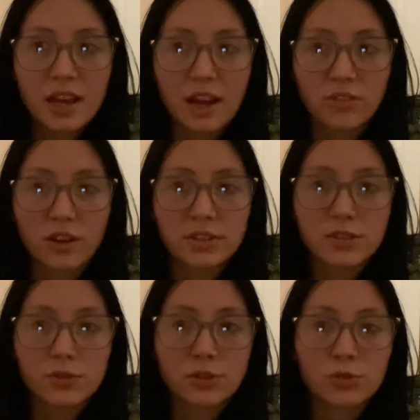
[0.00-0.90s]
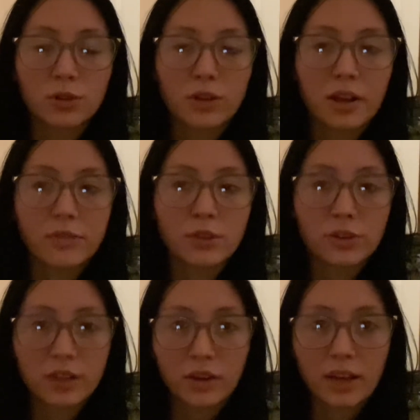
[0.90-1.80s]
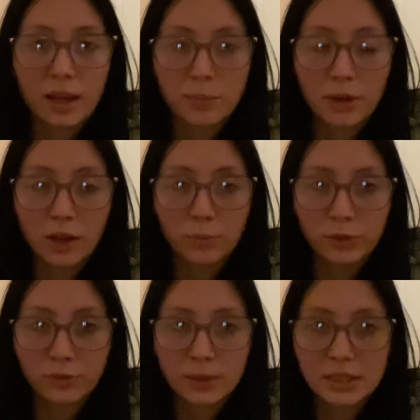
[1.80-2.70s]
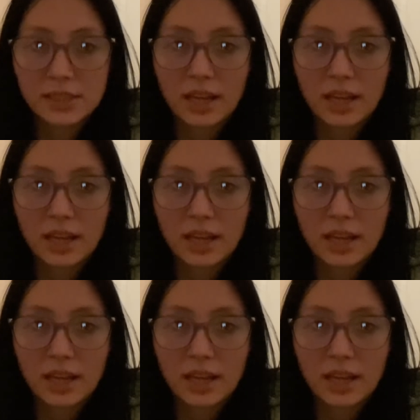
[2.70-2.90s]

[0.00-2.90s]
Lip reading: and loss of control of urinary and bowel movements